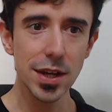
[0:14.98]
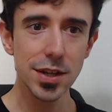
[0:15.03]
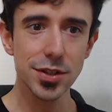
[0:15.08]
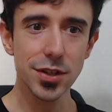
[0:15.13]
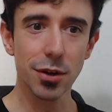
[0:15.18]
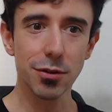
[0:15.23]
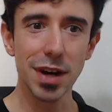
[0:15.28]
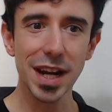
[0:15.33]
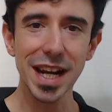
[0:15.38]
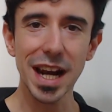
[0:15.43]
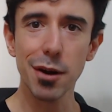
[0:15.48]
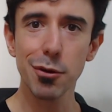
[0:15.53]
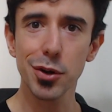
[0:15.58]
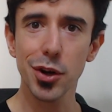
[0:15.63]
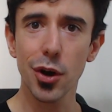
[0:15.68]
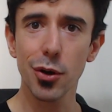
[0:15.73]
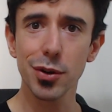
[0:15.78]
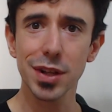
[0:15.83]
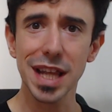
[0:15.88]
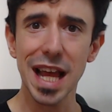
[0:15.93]
So right now we're
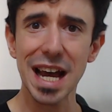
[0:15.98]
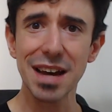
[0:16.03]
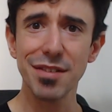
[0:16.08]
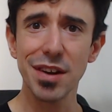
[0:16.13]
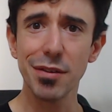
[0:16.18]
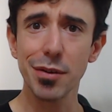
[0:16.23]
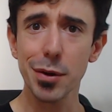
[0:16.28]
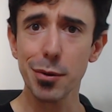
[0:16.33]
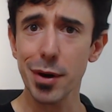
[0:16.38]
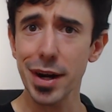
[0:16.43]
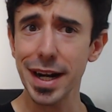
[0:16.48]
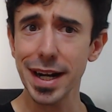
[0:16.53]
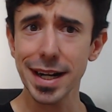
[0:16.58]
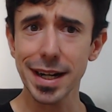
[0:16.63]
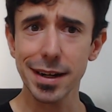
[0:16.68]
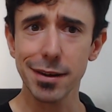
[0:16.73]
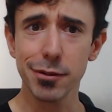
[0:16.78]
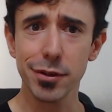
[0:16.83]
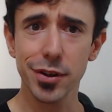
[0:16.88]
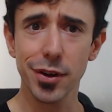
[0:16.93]
going live
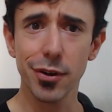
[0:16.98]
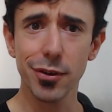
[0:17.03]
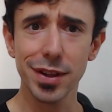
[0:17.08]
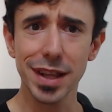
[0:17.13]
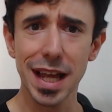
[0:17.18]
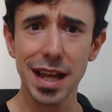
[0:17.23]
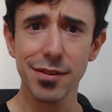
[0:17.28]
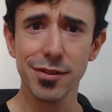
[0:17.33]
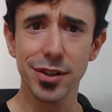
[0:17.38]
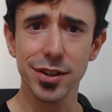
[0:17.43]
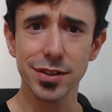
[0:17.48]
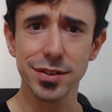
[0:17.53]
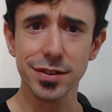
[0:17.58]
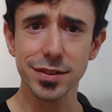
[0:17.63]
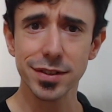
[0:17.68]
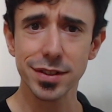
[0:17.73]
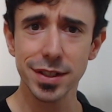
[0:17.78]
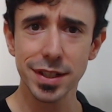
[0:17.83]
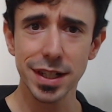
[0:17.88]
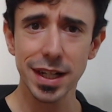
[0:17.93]
everywhere. We're going live on,
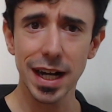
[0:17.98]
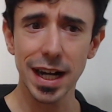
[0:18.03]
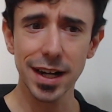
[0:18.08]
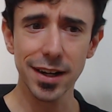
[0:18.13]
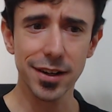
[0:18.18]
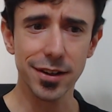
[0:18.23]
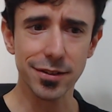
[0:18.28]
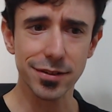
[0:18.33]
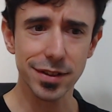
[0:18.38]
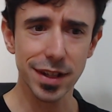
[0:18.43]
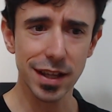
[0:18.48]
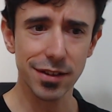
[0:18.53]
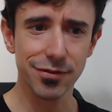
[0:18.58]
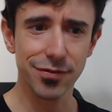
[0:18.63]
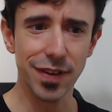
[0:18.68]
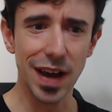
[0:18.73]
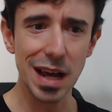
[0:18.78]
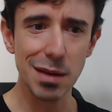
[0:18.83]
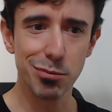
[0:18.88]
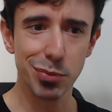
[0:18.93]
I don't know, like
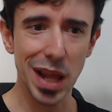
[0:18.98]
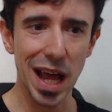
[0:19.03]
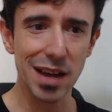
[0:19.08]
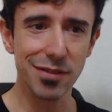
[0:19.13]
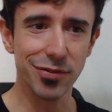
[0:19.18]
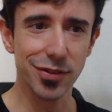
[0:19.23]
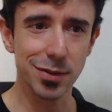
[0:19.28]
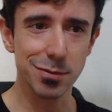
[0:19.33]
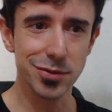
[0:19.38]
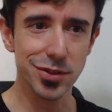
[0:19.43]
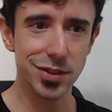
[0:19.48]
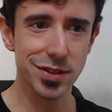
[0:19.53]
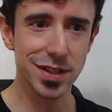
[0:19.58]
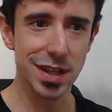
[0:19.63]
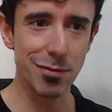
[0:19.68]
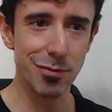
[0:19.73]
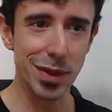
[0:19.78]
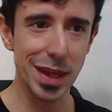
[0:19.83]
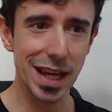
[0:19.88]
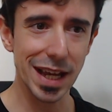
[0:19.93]
5 platforms or
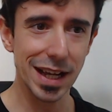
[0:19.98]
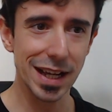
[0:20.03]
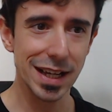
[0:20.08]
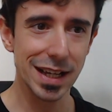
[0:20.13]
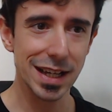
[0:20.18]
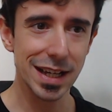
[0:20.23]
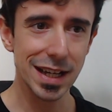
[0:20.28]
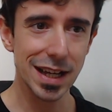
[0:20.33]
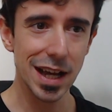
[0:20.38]
something.